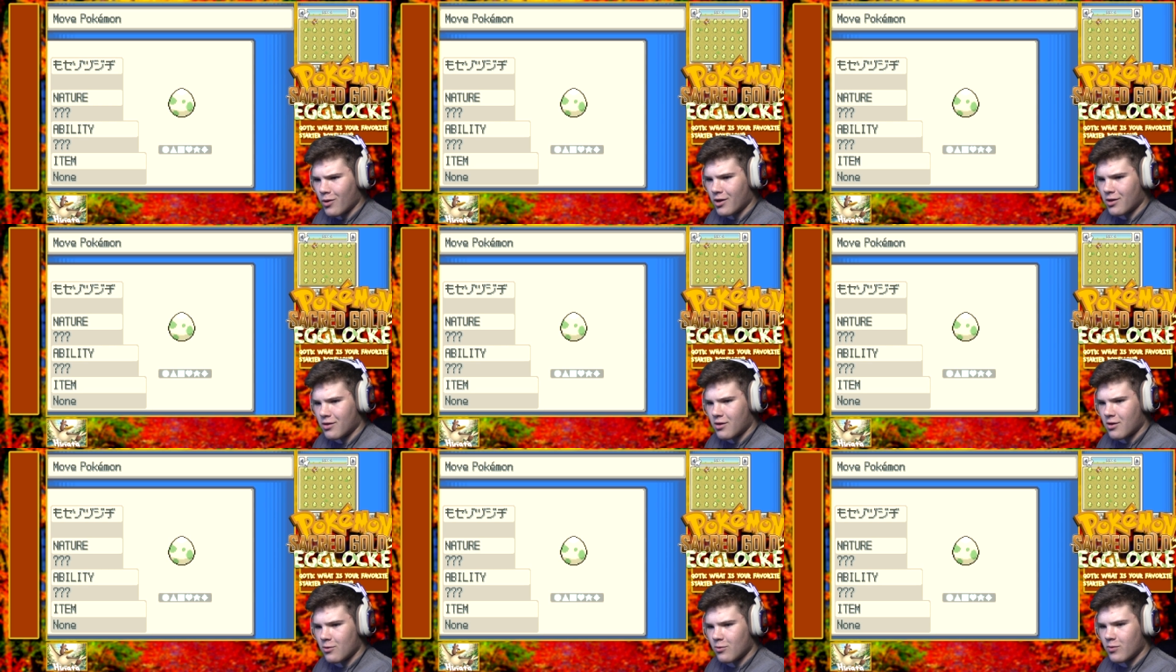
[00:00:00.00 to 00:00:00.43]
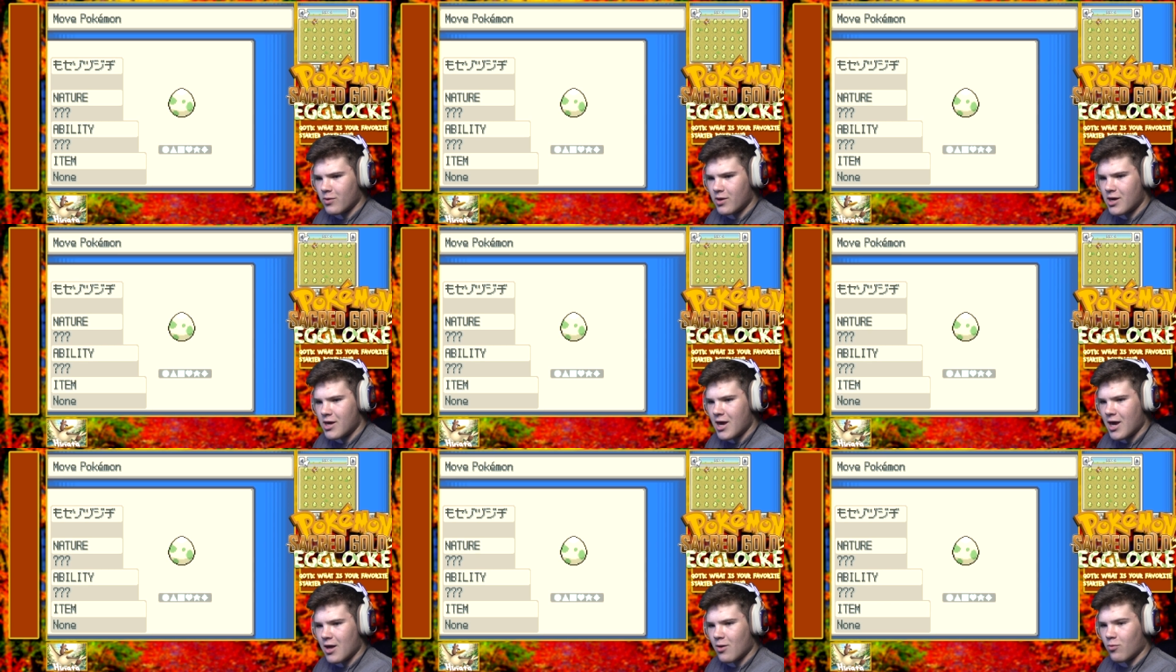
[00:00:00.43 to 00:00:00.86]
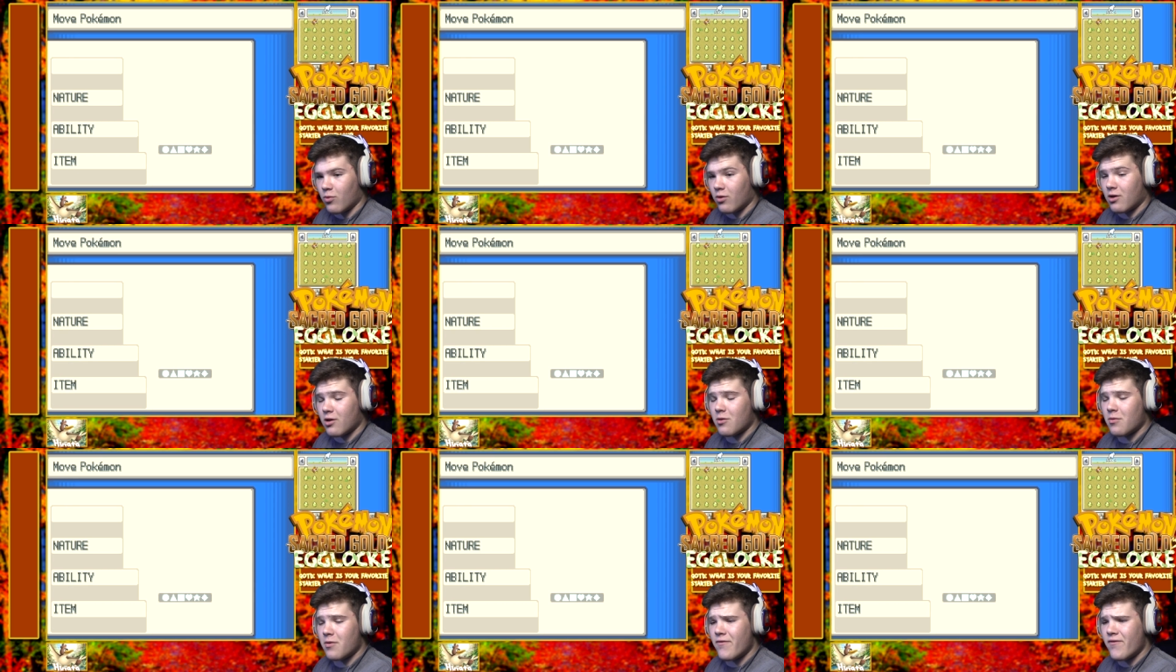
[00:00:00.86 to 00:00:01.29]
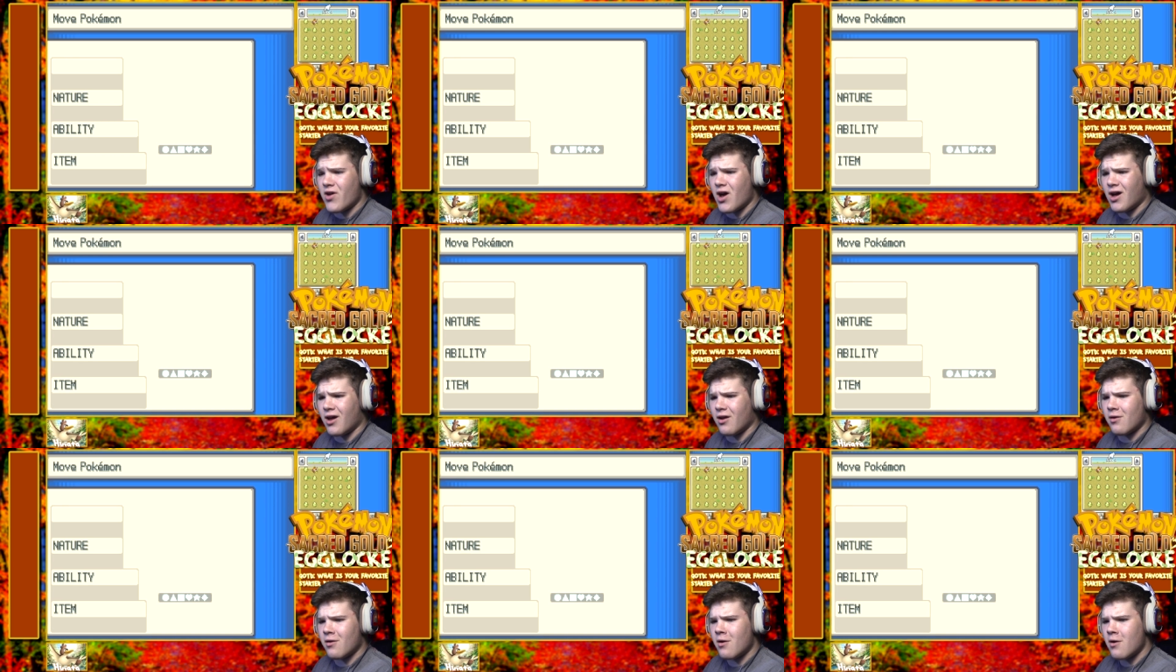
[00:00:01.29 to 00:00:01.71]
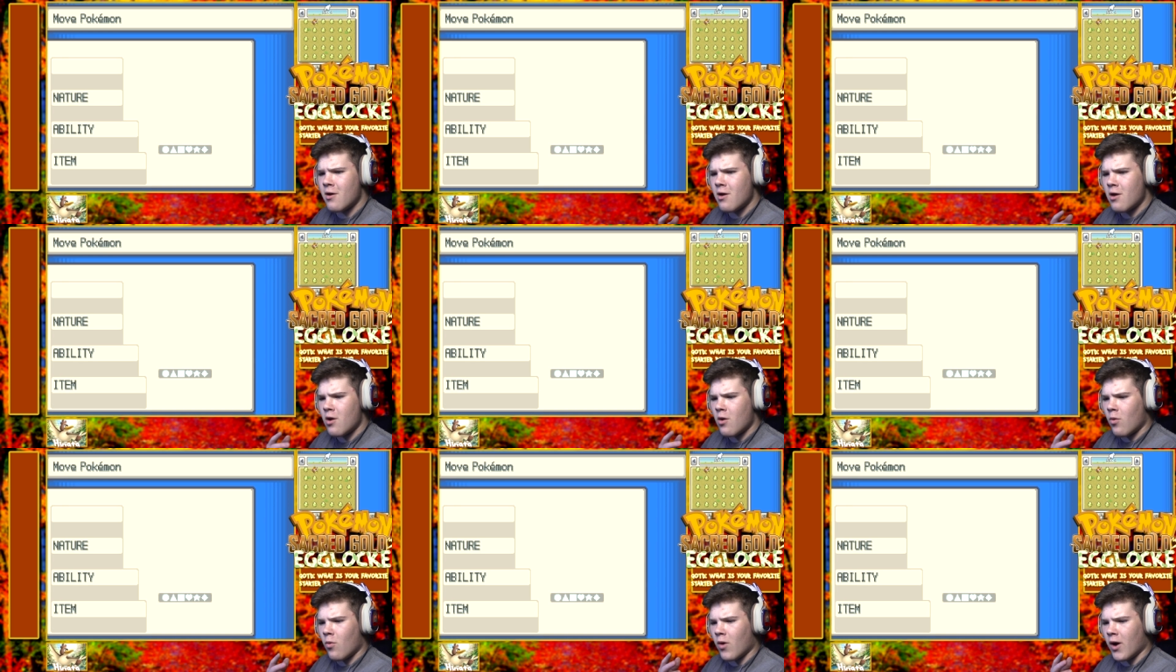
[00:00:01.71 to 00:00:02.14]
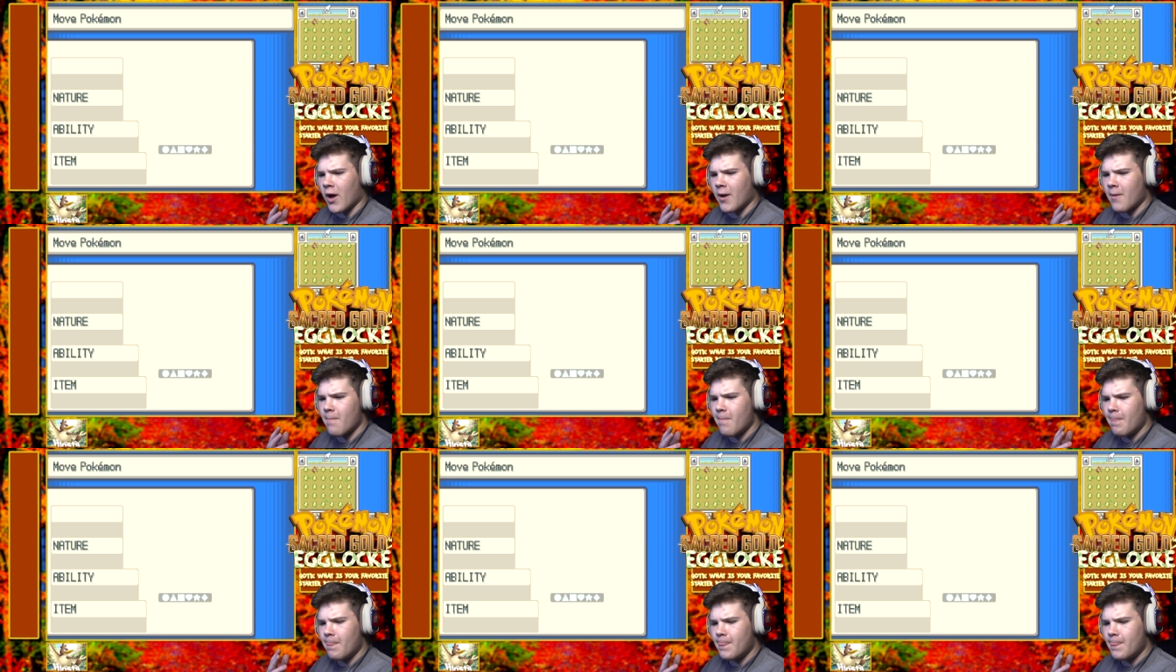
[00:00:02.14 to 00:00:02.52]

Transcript: until we get... Because we've got, what,